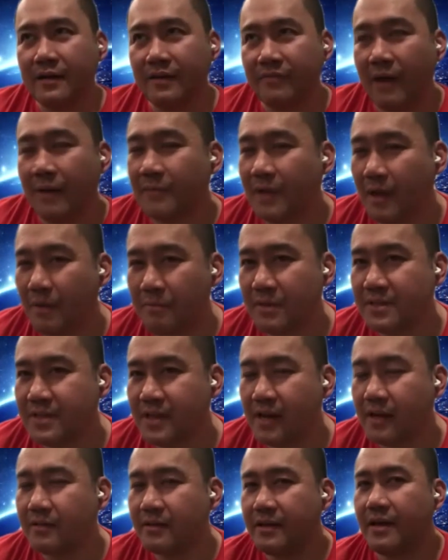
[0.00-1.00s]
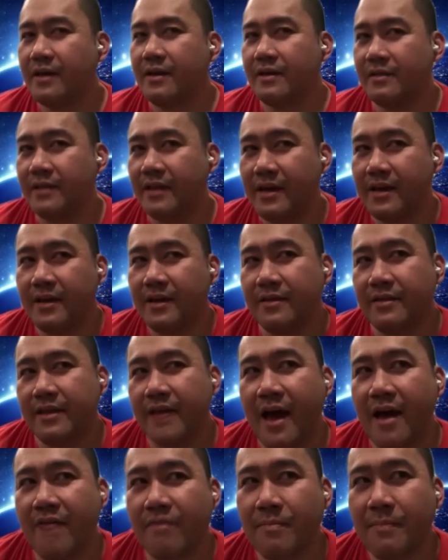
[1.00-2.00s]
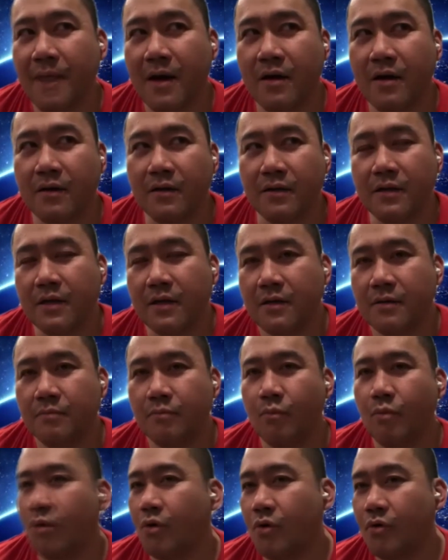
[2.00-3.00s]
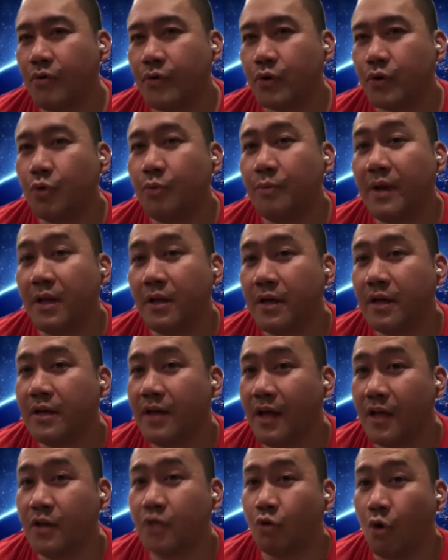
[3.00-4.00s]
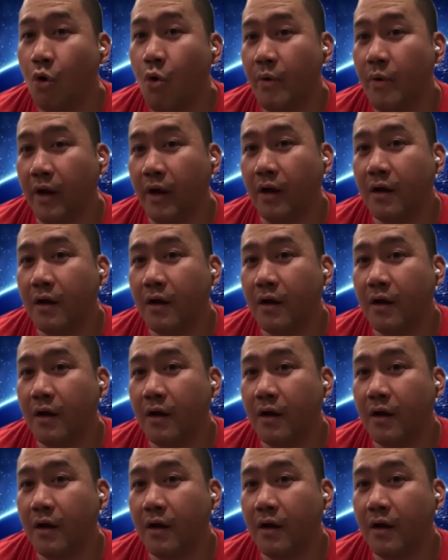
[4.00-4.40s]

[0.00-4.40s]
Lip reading: if I'm not mistaken, they have about over 2 million and growing.